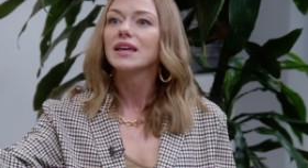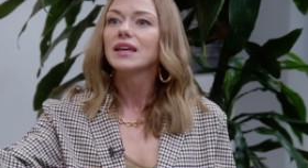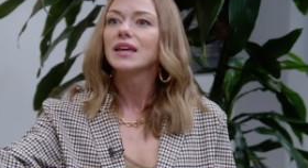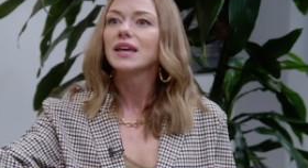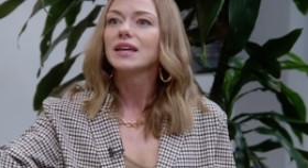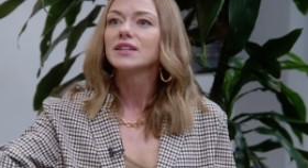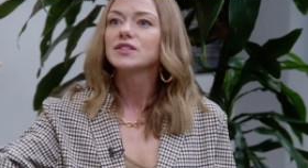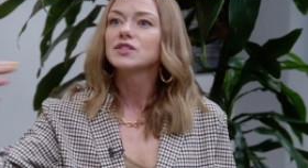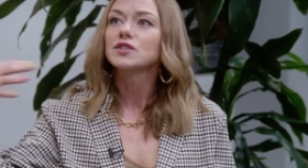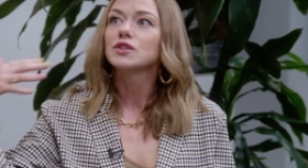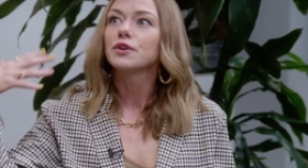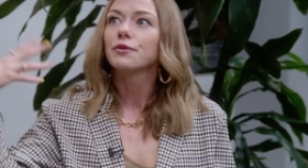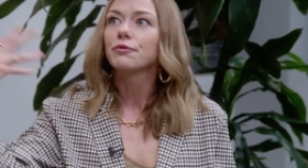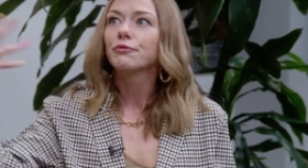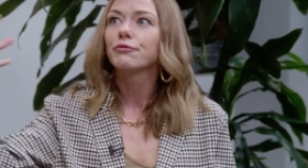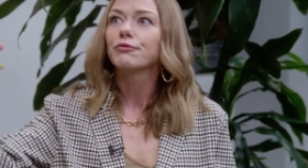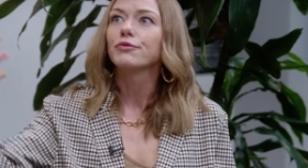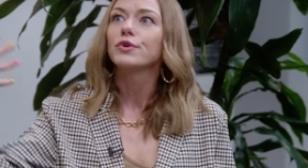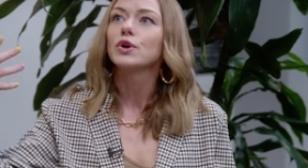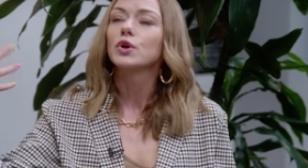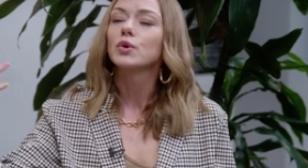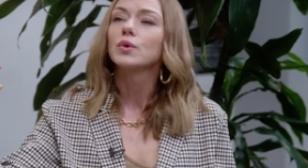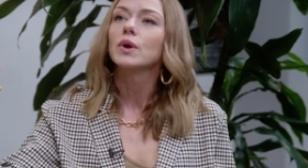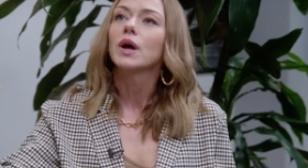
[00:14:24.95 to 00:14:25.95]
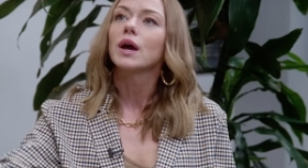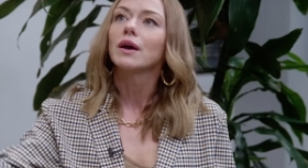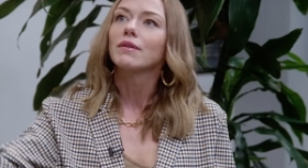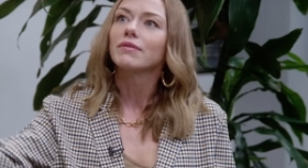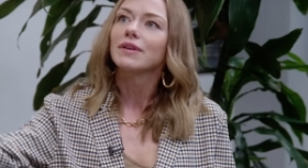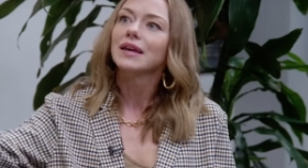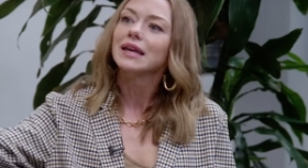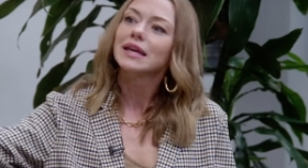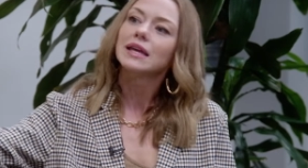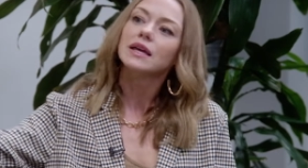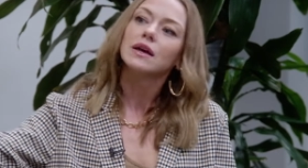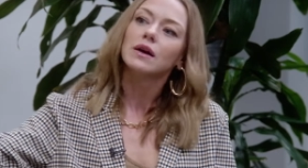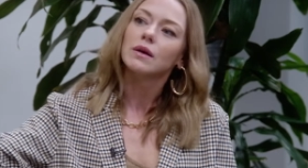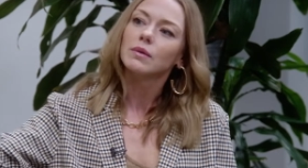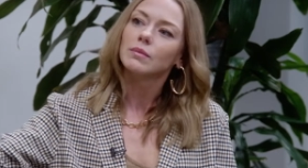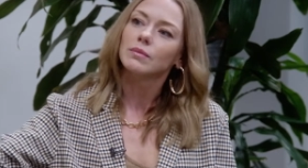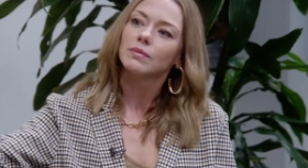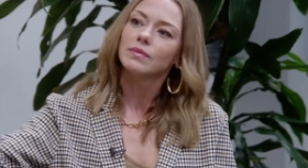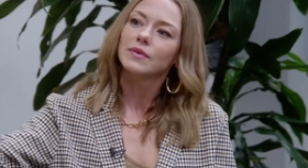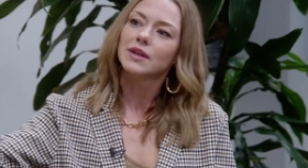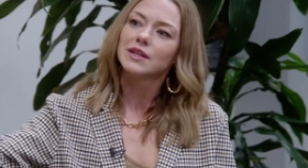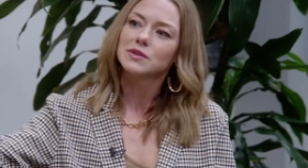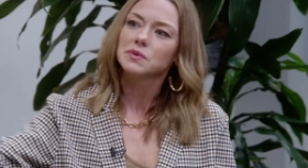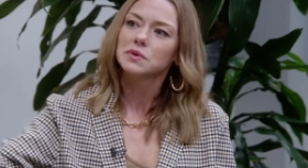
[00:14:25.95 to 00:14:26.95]
it's the fruit of him.
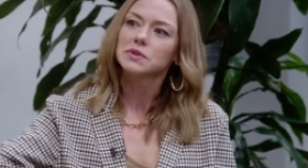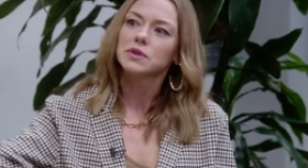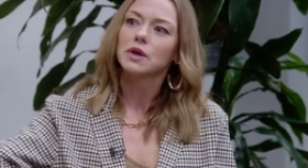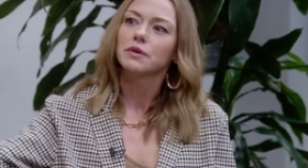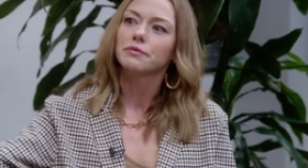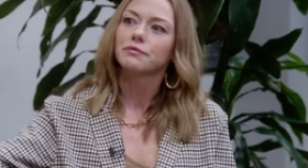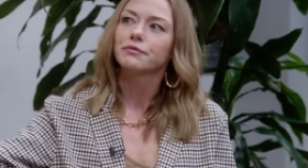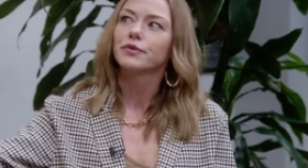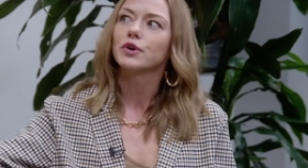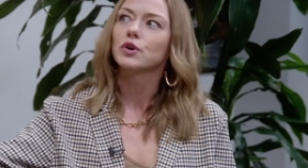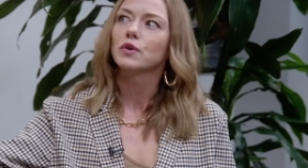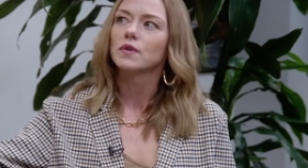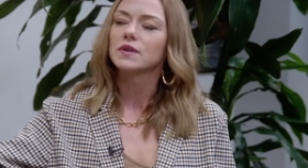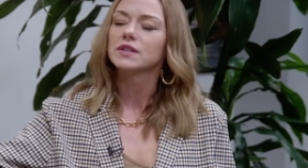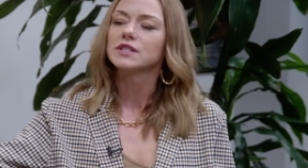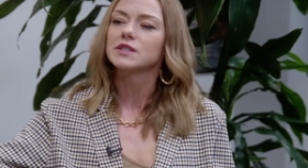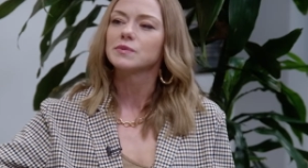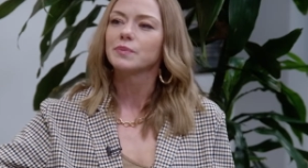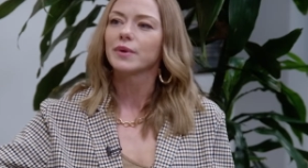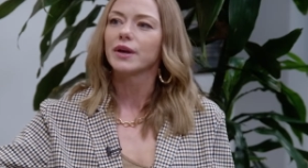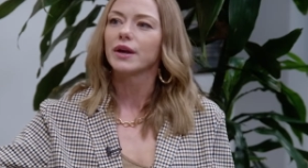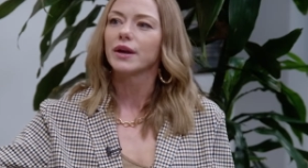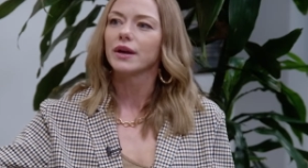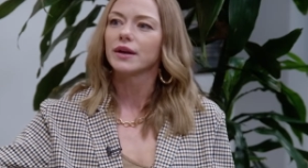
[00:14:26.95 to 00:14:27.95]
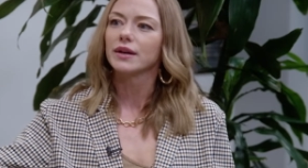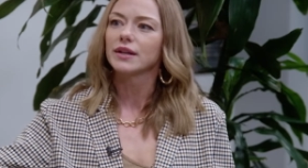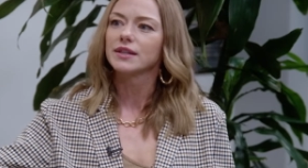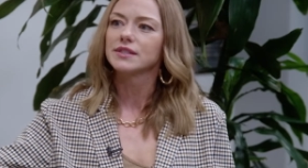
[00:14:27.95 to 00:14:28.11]
That's what's called fruit of the Spirit,